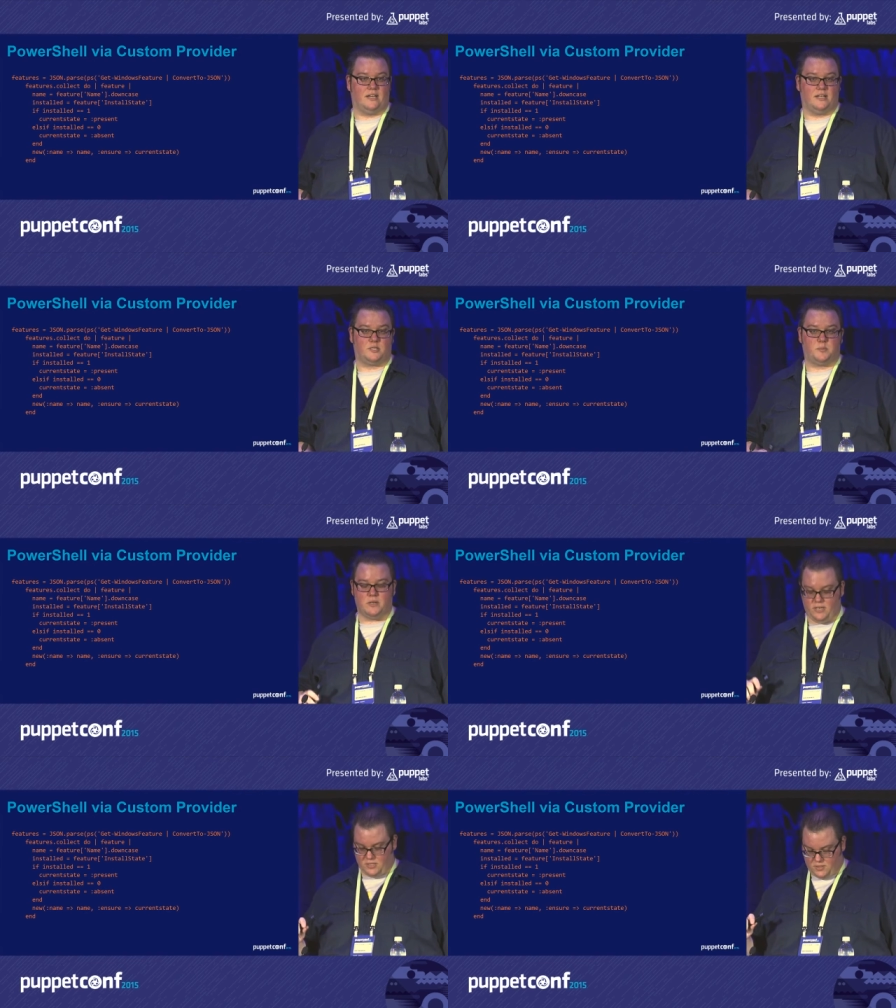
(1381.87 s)
uh,
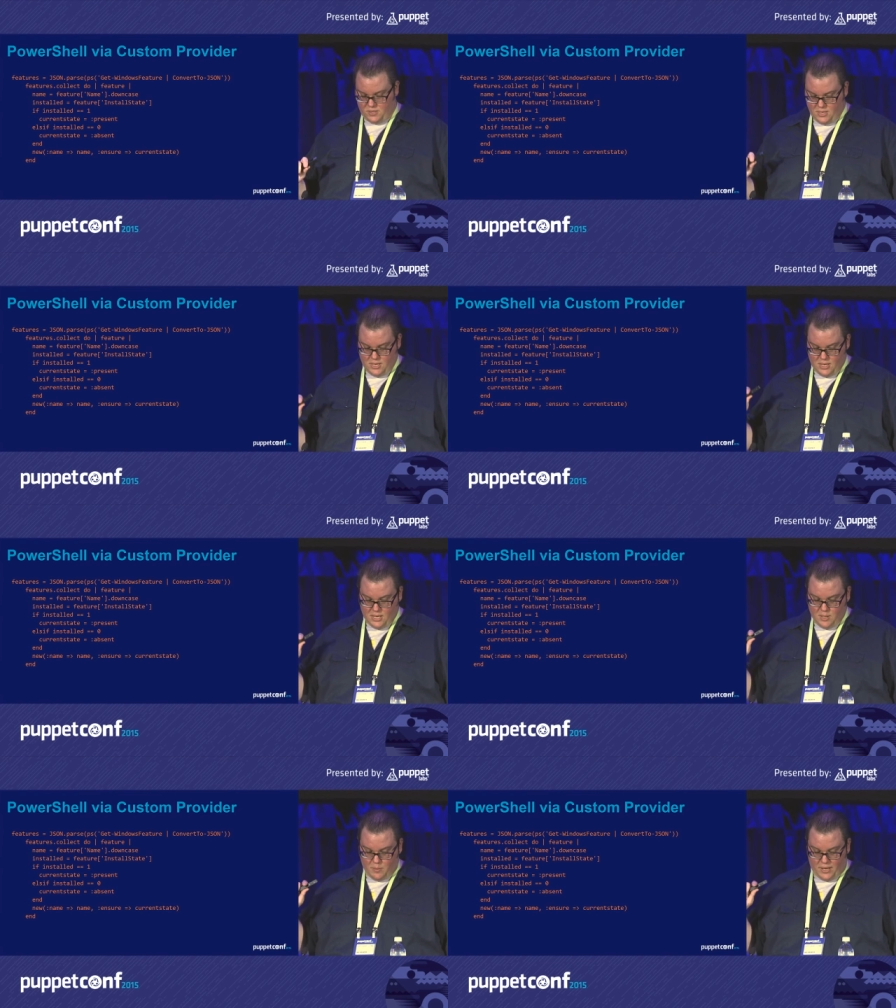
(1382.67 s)
experience.
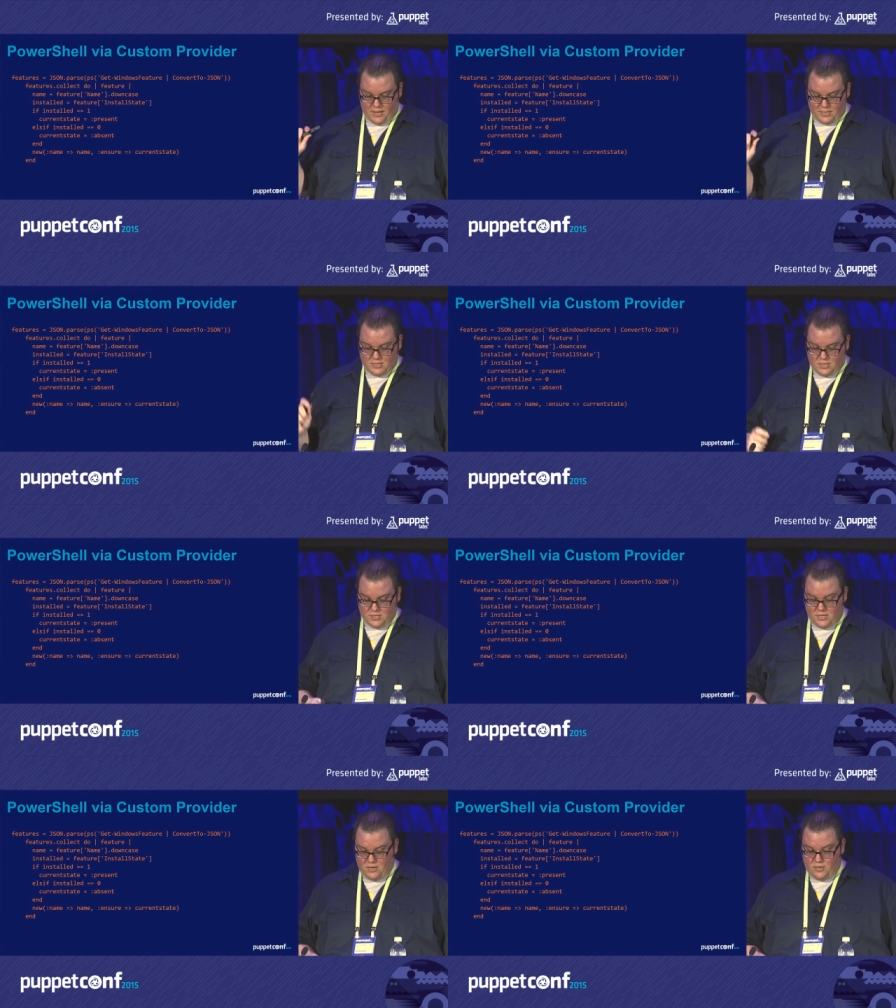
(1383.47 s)
But
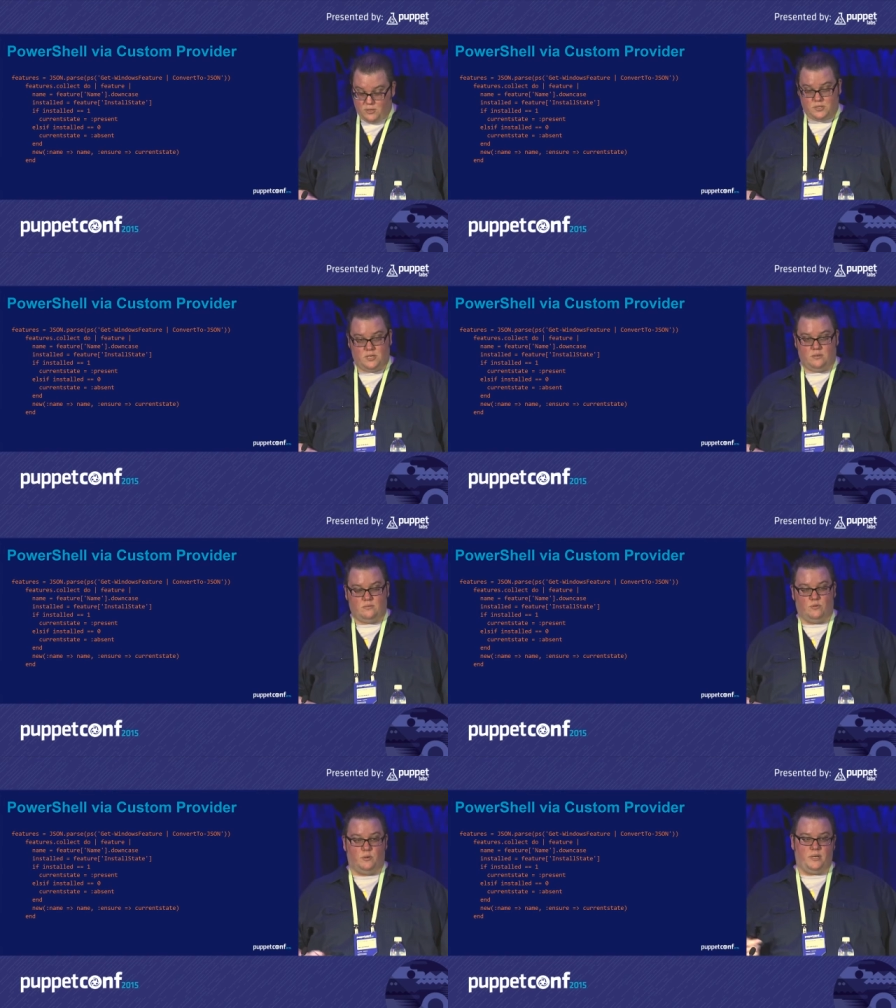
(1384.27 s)
essentially, you're using
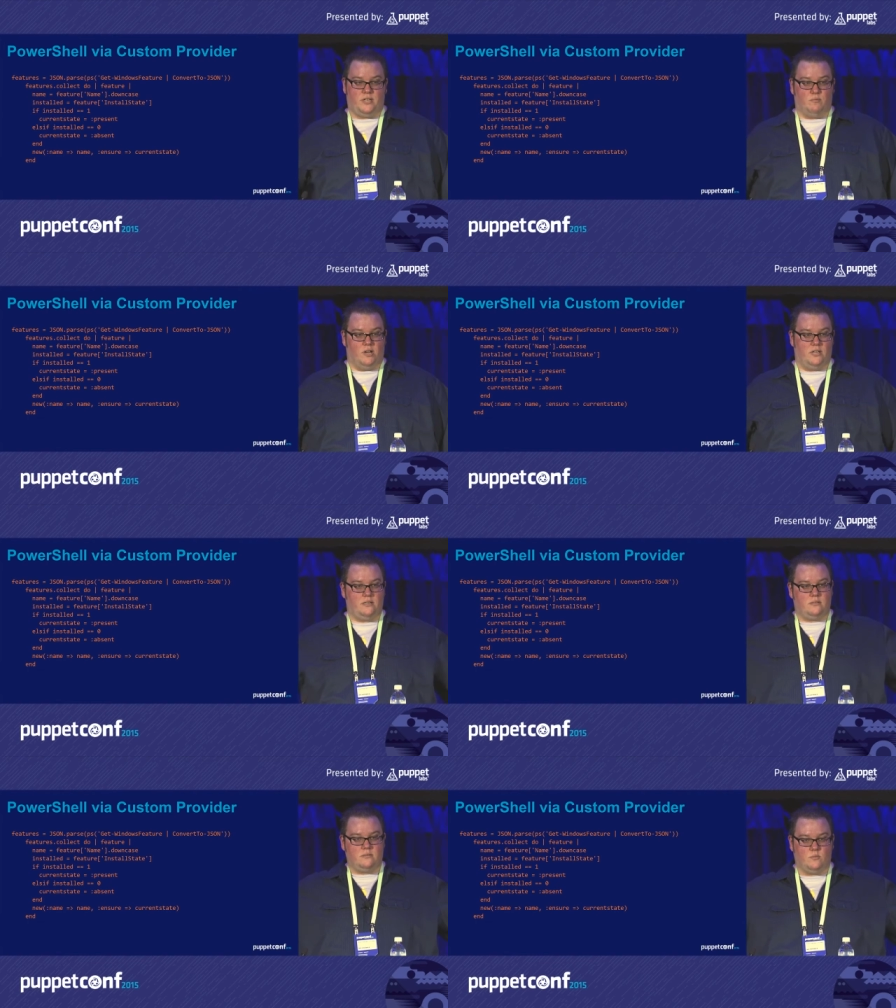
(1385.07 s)
Ruby to
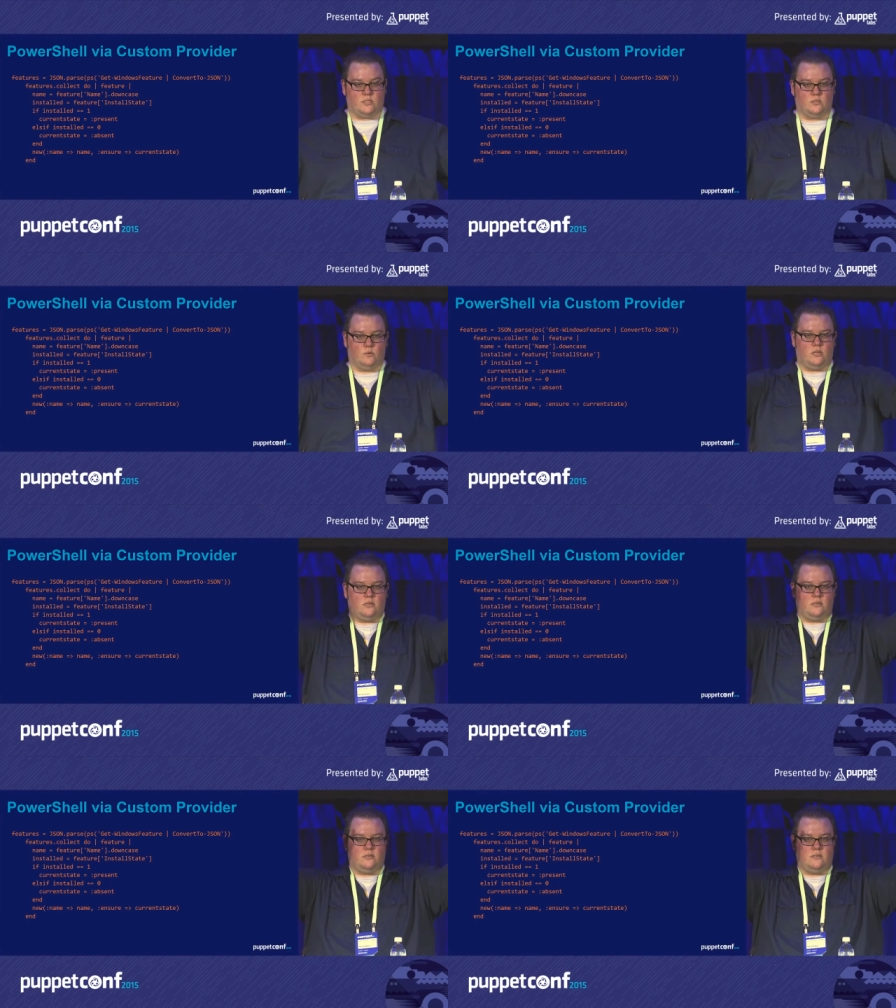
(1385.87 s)
run, what's the
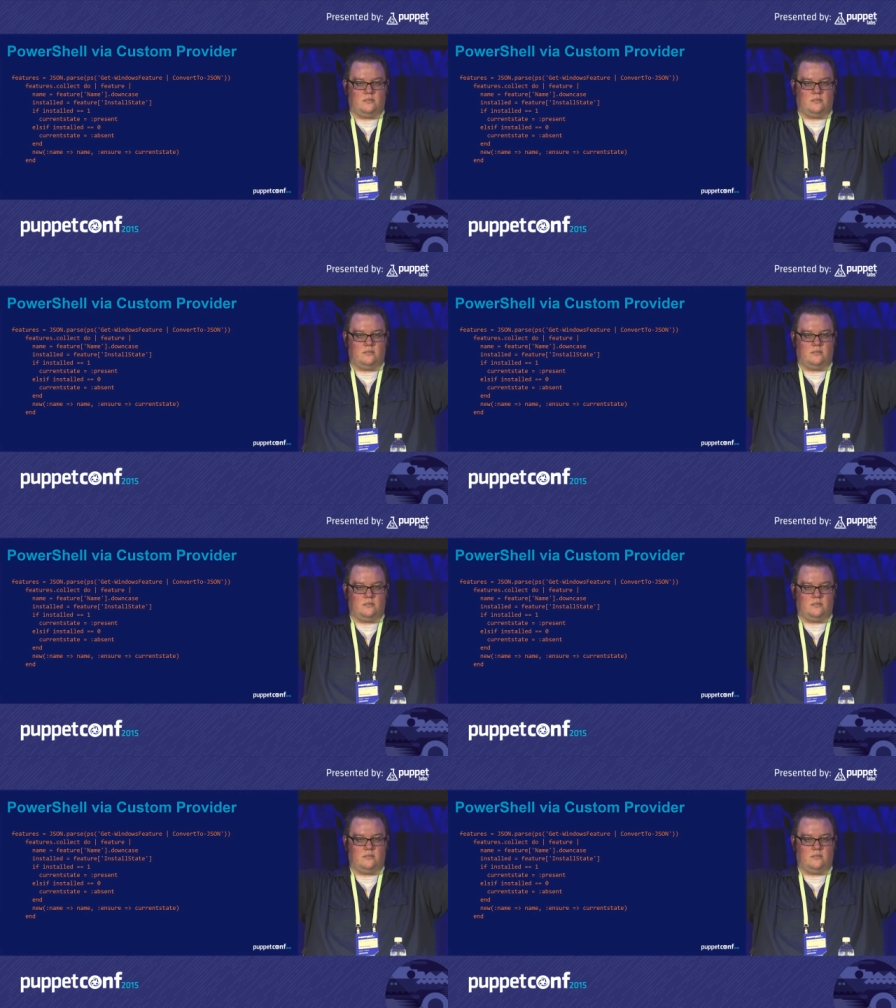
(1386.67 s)
word?